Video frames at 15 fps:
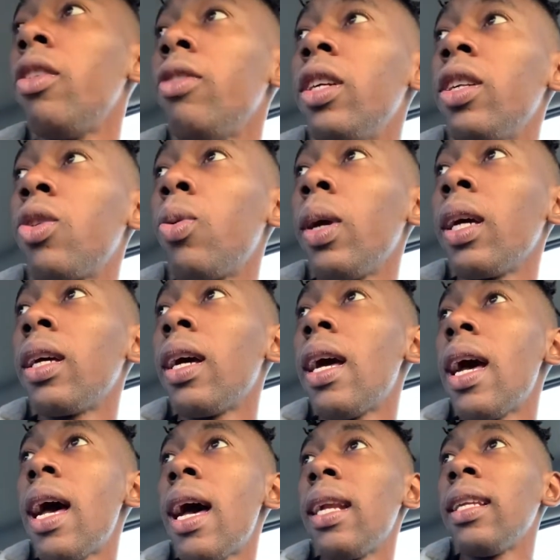real quick
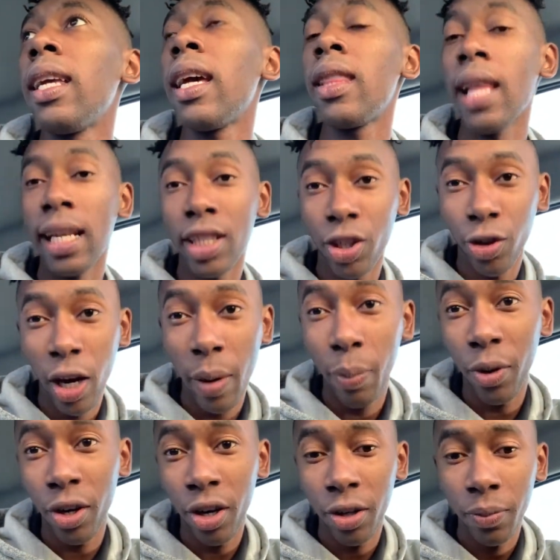and get that
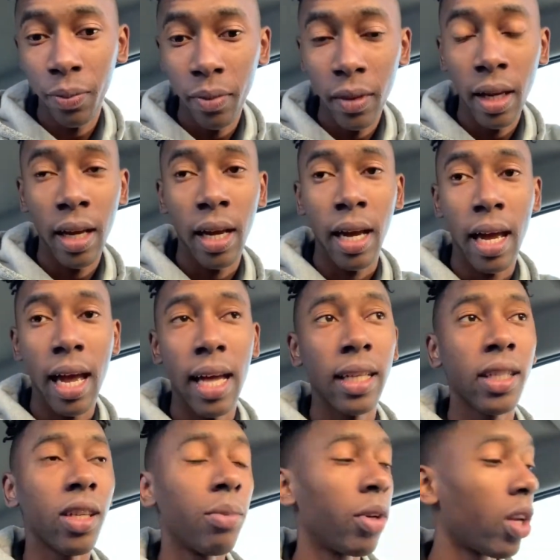scraper and
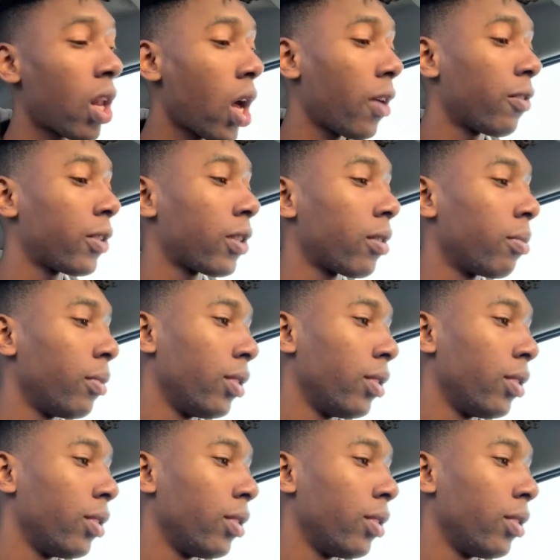some gloves.